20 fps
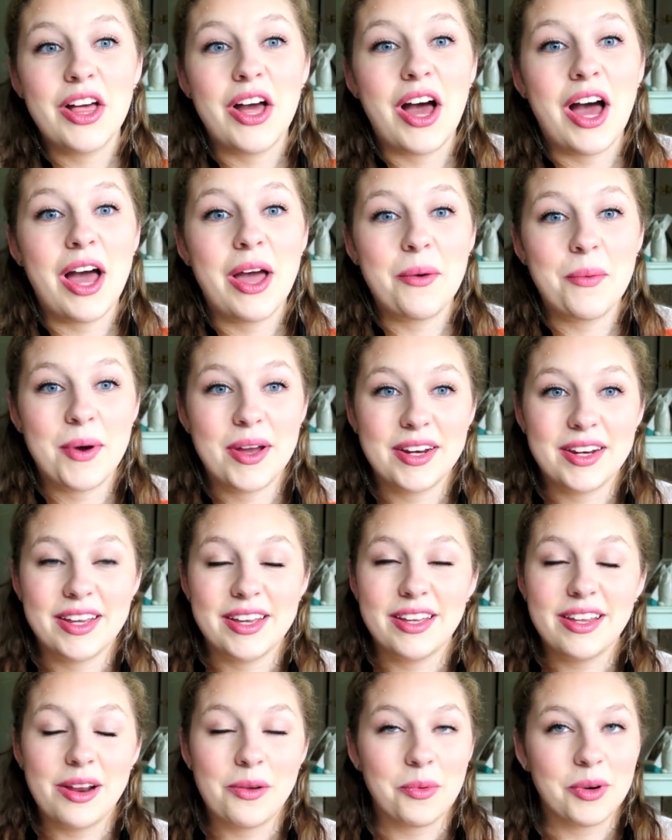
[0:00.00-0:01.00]
I went
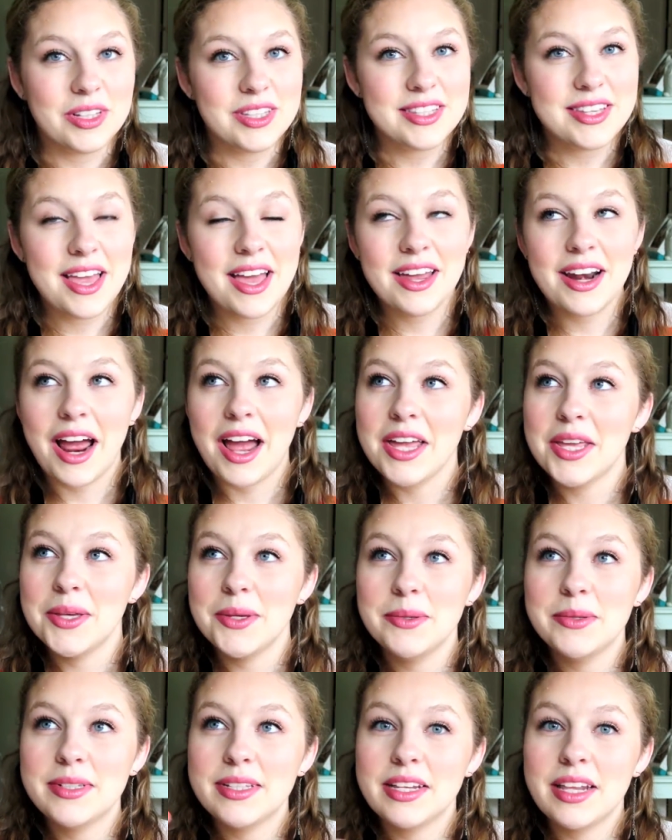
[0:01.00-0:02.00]
in and once again I
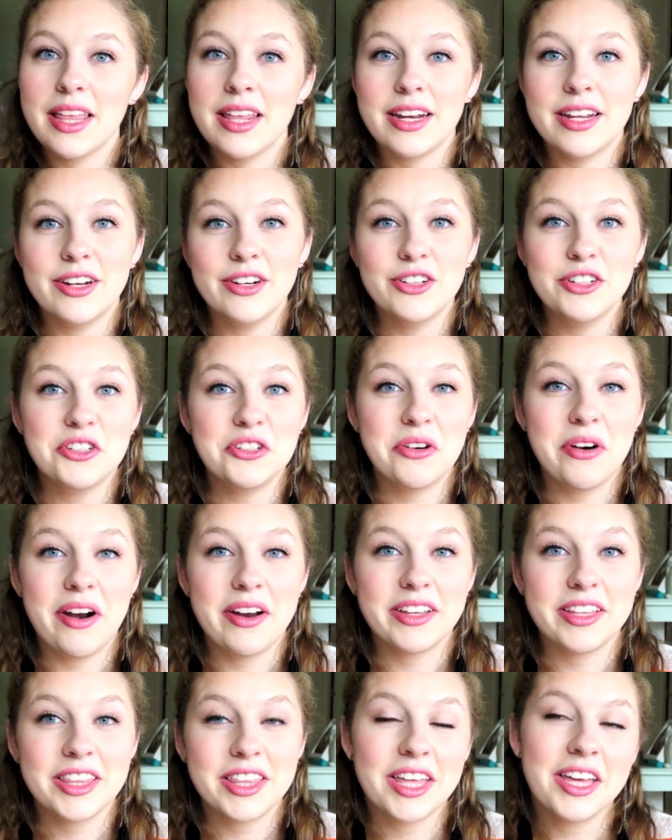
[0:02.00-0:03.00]
used that inner
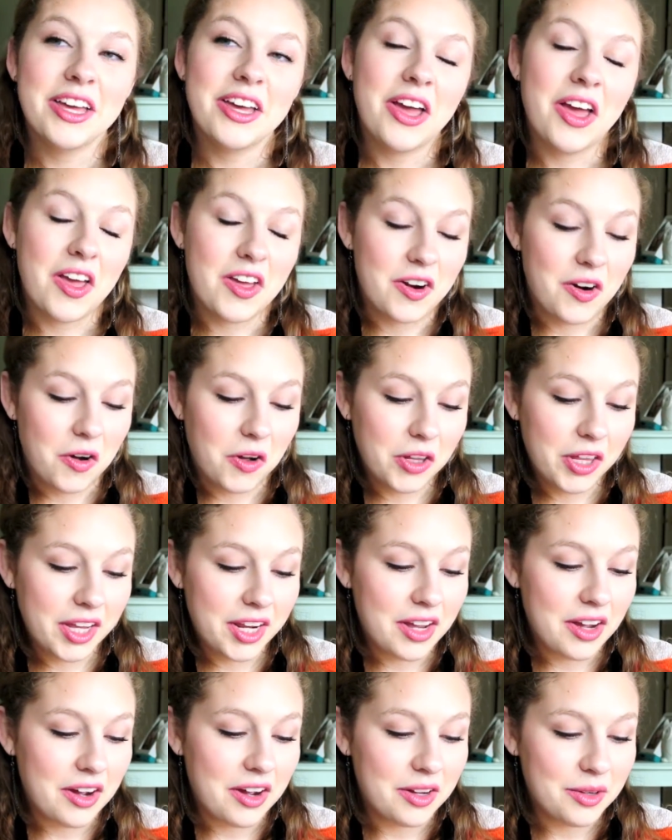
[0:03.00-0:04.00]
strength and all I
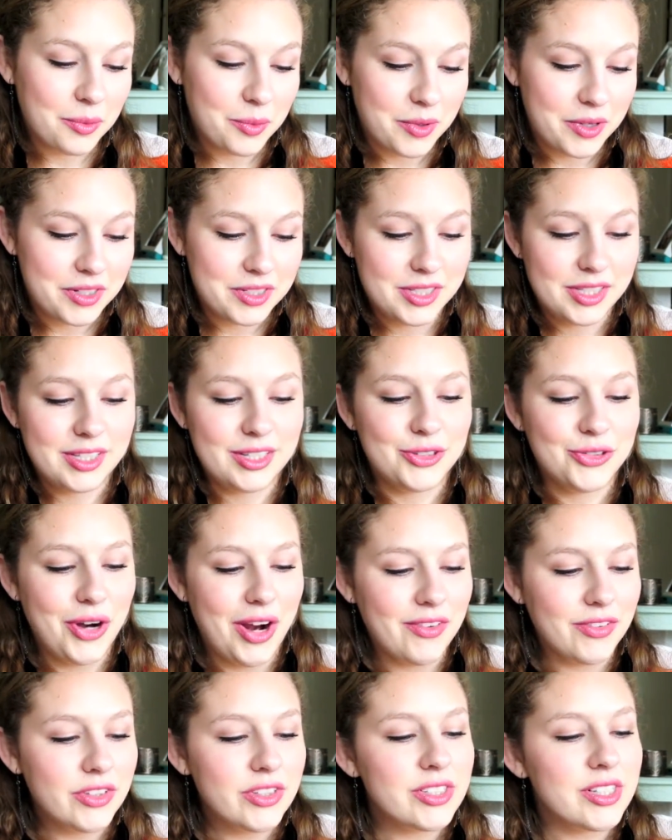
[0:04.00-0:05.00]
got was the
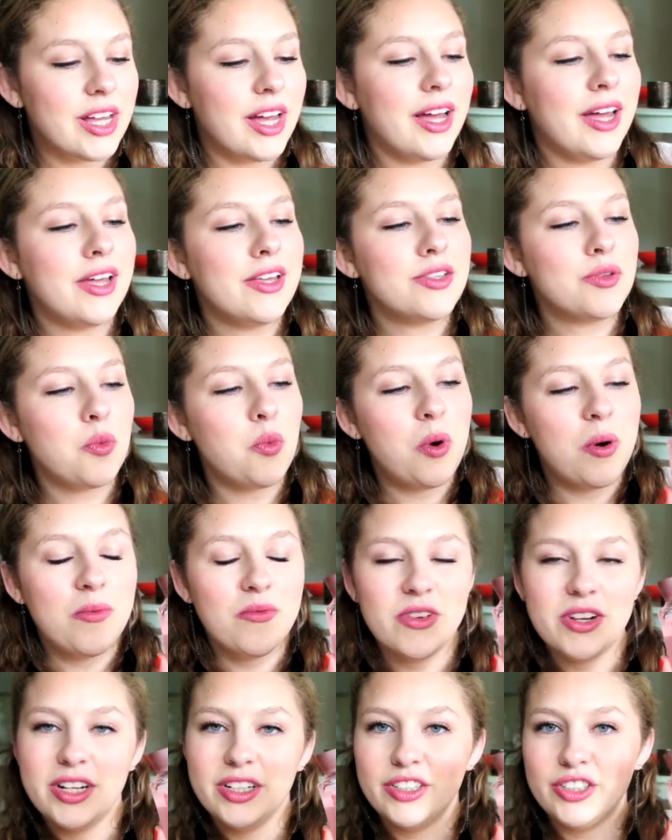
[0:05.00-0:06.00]
travel size warm
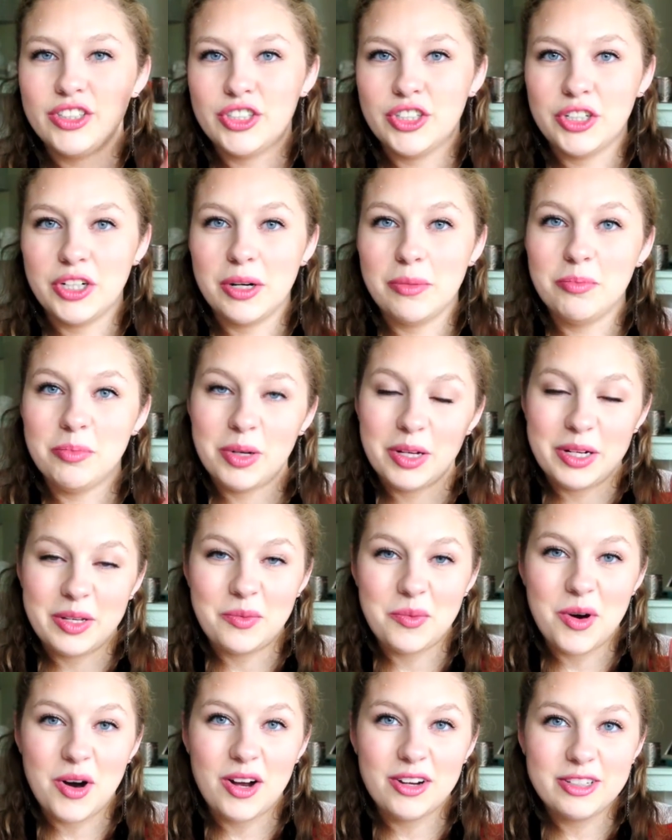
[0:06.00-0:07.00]
vanilla sugar body
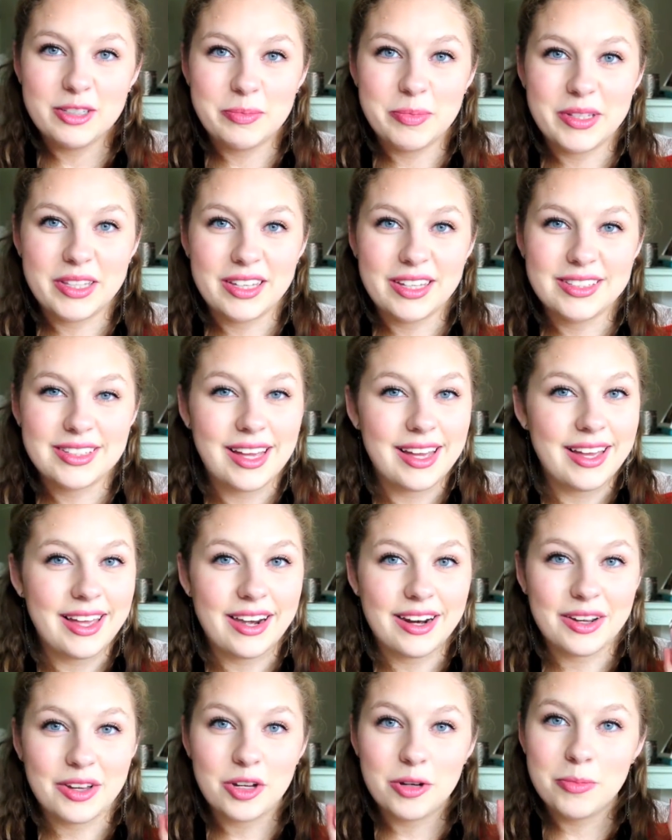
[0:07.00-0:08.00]
wash because I had a
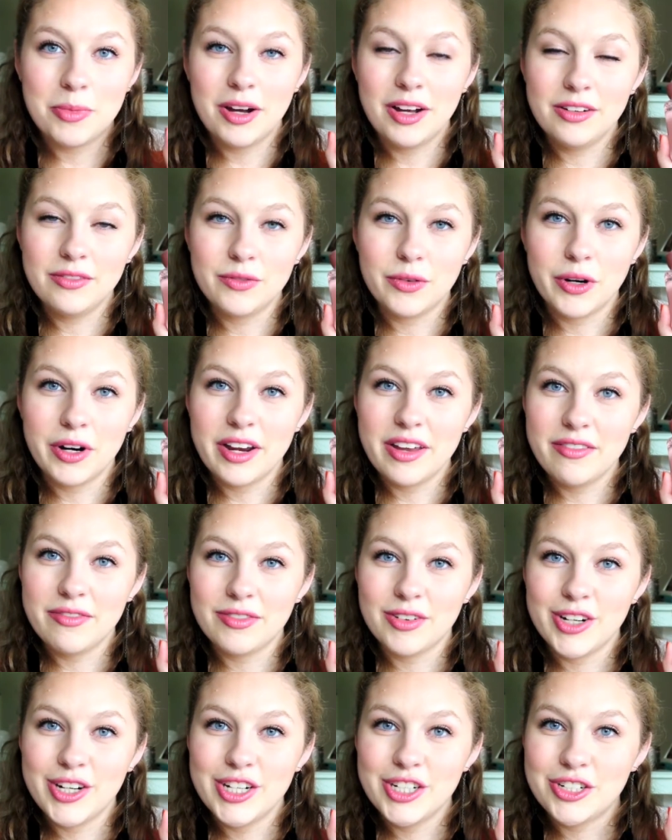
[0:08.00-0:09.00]
coupon for a
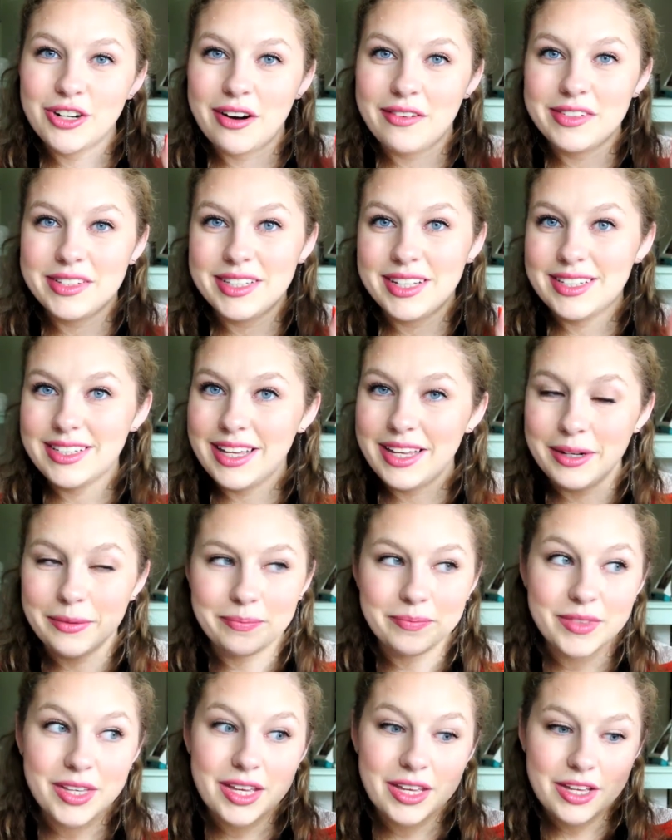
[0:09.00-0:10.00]
free travel size item.
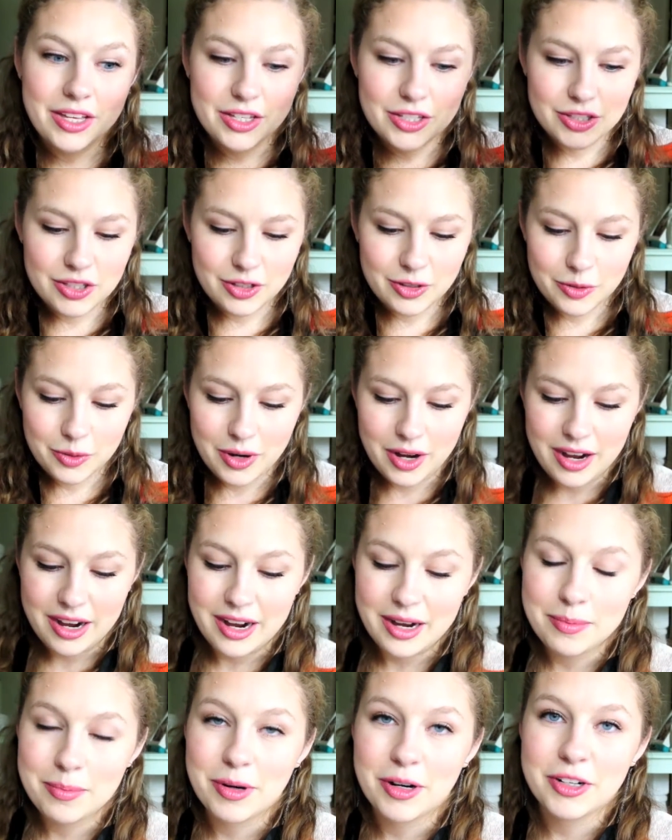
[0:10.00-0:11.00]
So
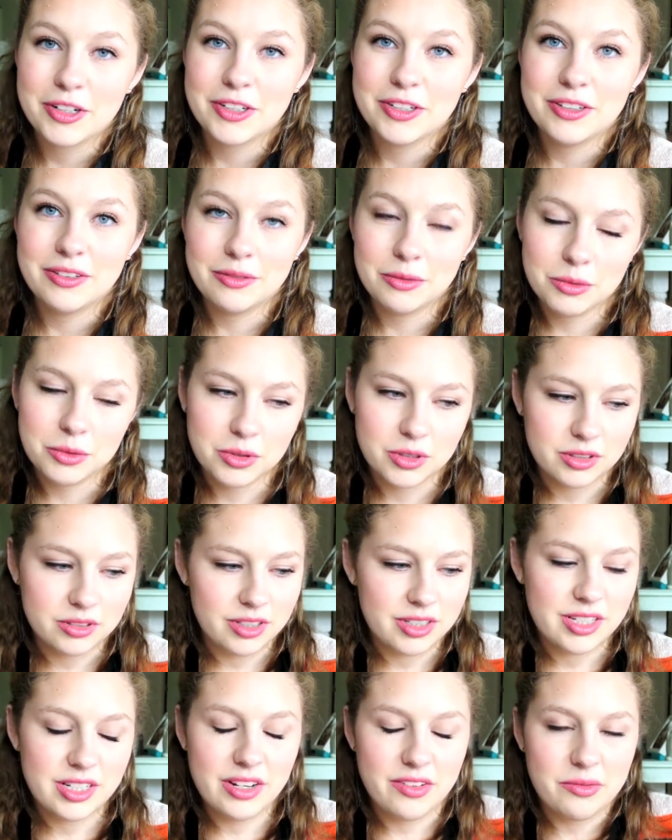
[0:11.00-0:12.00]
I, well I
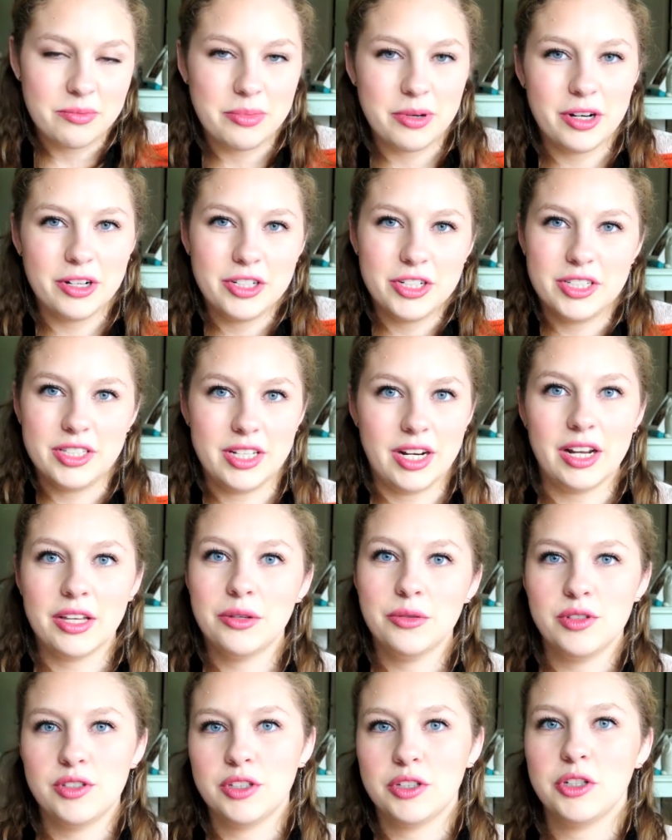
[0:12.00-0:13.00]
didn't even purchase it, I
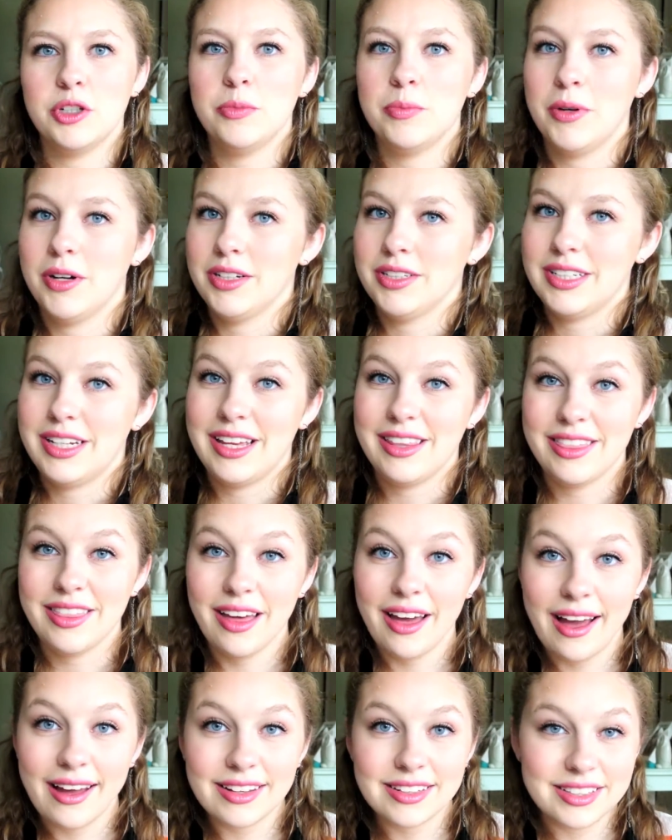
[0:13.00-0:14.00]
used a coupon to get
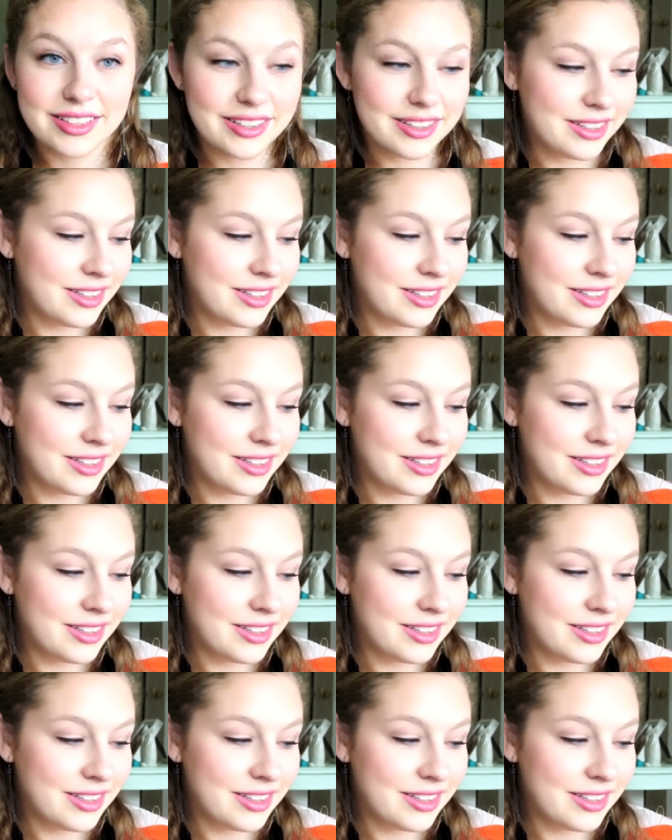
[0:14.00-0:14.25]
that.